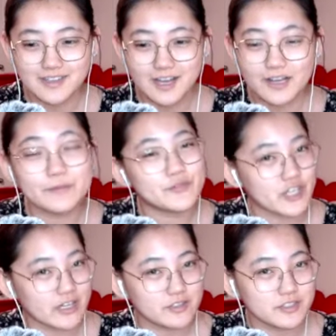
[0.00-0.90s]

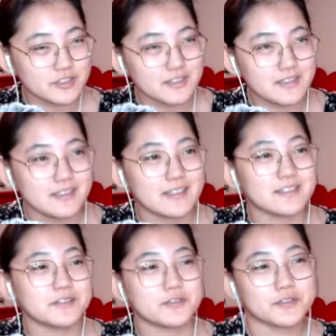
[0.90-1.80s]
objections,
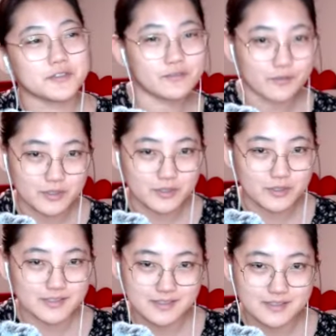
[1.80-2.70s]
external
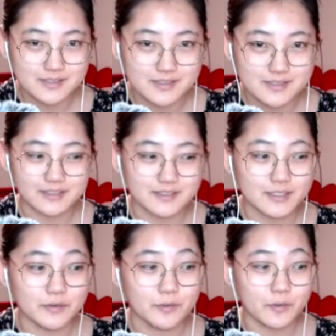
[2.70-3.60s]
forces that
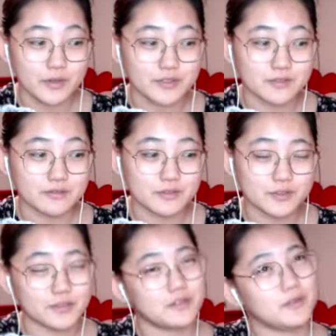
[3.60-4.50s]
didn't want
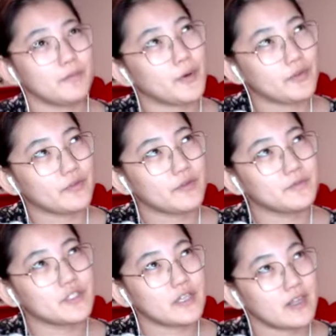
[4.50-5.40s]
the both of them
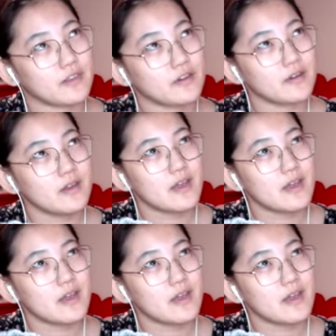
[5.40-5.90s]
together.